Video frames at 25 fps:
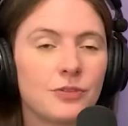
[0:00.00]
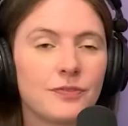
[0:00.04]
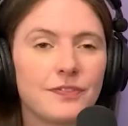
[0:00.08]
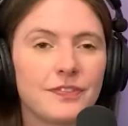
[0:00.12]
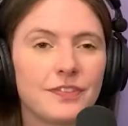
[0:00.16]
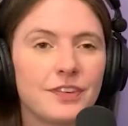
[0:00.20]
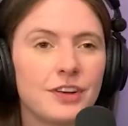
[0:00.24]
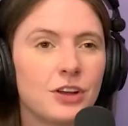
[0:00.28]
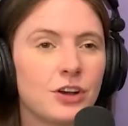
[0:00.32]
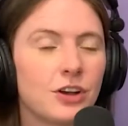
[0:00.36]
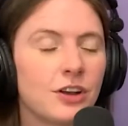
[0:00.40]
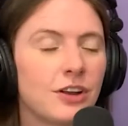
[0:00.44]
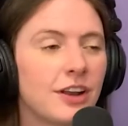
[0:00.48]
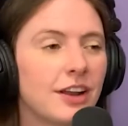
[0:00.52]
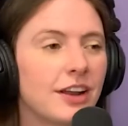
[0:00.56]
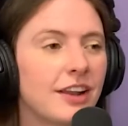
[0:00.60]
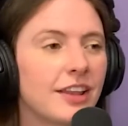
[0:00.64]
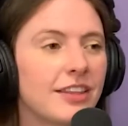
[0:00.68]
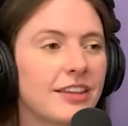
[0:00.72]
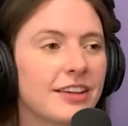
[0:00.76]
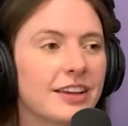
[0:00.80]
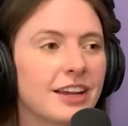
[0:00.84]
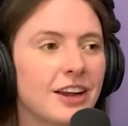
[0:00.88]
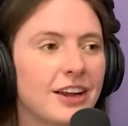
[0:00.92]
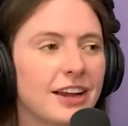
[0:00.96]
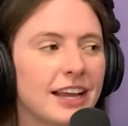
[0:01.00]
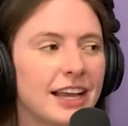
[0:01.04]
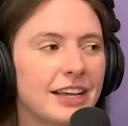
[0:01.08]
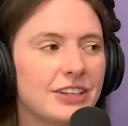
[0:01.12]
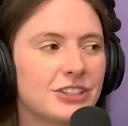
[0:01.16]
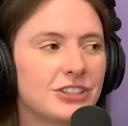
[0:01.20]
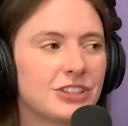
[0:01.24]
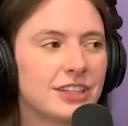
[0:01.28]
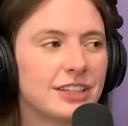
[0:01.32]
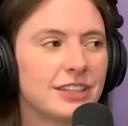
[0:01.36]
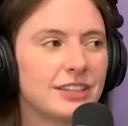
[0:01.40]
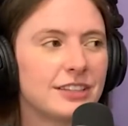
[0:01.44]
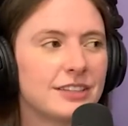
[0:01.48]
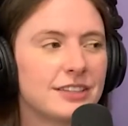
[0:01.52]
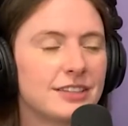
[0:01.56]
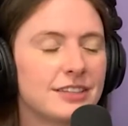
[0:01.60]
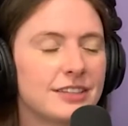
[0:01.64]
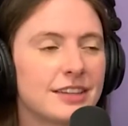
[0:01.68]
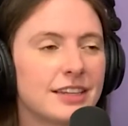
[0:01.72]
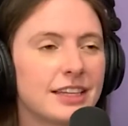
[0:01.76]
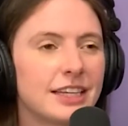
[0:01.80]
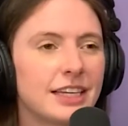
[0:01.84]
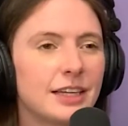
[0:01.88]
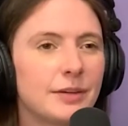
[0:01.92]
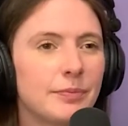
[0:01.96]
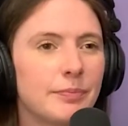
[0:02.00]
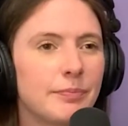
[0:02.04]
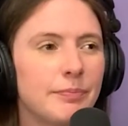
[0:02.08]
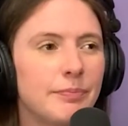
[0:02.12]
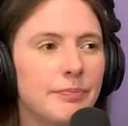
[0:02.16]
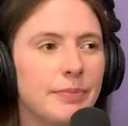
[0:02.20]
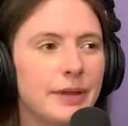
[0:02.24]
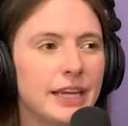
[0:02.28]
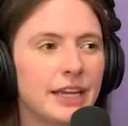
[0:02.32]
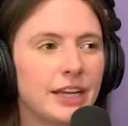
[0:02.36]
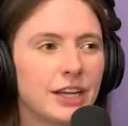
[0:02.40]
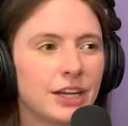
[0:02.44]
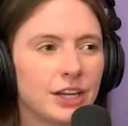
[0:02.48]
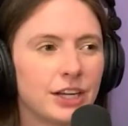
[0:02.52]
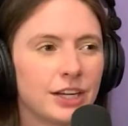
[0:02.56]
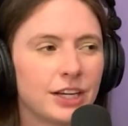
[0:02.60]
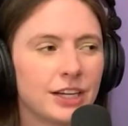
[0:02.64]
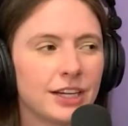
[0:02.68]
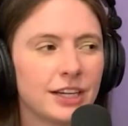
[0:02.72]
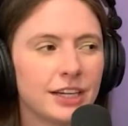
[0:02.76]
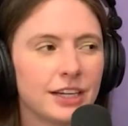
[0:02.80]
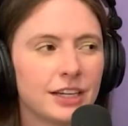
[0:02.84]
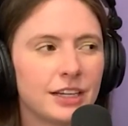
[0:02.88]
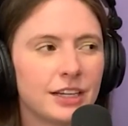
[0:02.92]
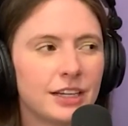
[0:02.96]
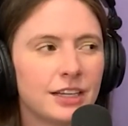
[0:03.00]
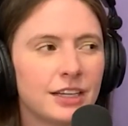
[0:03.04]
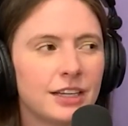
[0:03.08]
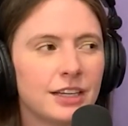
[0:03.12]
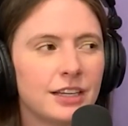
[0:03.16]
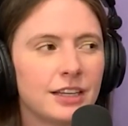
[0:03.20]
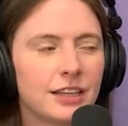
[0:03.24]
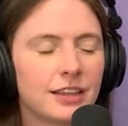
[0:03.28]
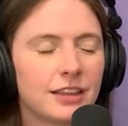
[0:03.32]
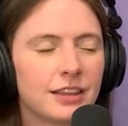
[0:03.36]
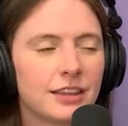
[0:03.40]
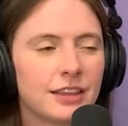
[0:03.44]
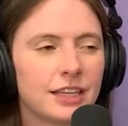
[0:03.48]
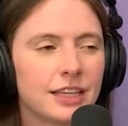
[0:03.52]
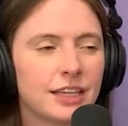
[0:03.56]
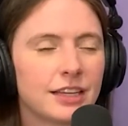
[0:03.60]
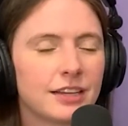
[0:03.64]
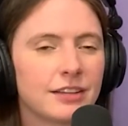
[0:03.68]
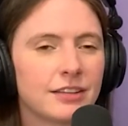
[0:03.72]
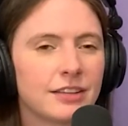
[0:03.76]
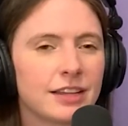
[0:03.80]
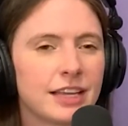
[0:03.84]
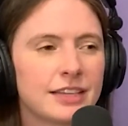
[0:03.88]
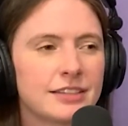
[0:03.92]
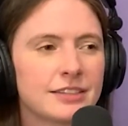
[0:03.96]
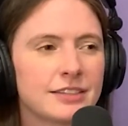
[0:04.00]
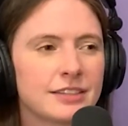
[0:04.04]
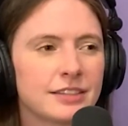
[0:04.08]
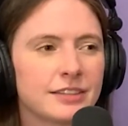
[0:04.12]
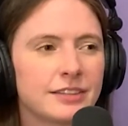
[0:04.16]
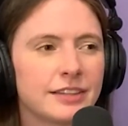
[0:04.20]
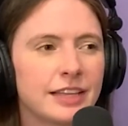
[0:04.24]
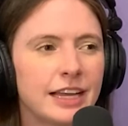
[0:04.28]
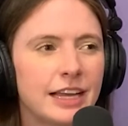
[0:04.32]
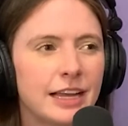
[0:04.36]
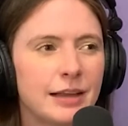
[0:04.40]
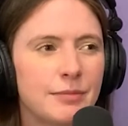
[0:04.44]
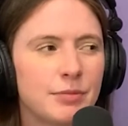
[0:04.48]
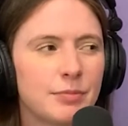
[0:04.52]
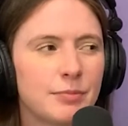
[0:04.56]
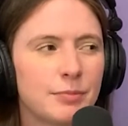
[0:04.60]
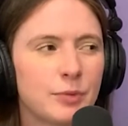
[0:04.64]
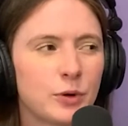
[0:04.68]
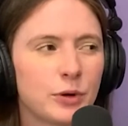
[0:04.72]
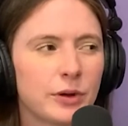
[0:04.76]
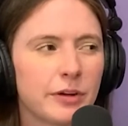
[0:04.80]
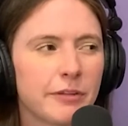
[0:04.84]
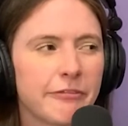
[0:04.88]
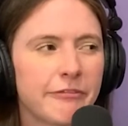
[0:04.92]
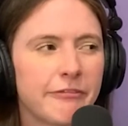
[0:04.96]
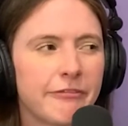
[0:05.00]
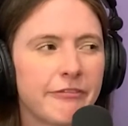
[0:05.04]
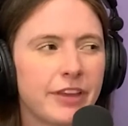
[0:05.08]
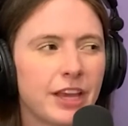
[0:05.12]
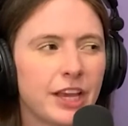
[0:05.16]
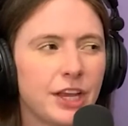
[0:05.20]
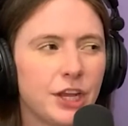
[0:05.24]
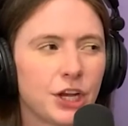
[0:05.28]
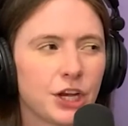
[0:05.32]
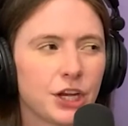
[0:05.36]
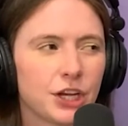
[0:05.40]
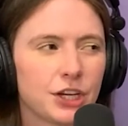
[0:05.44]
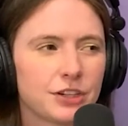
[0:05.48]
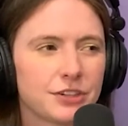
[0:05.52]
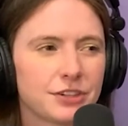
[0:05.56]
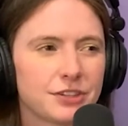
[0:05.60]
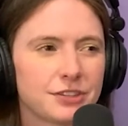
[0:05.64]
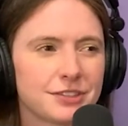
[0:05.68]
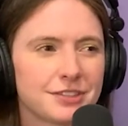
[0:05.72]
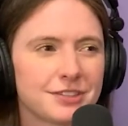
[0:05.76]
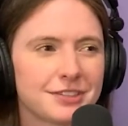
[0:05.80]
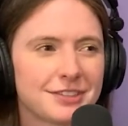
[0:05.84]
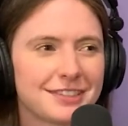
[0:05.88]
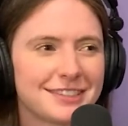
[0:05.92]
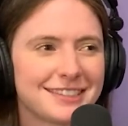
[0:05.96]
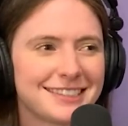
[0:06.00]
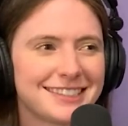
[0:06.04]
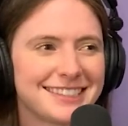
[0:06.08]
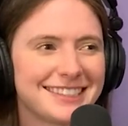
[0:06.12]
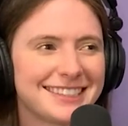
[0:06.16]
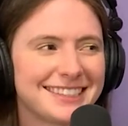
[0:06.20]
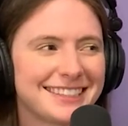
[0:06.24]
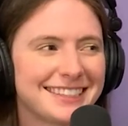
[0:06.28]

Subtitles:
No, none of the Kardashians. Think bigger. Think less celeb, more figures.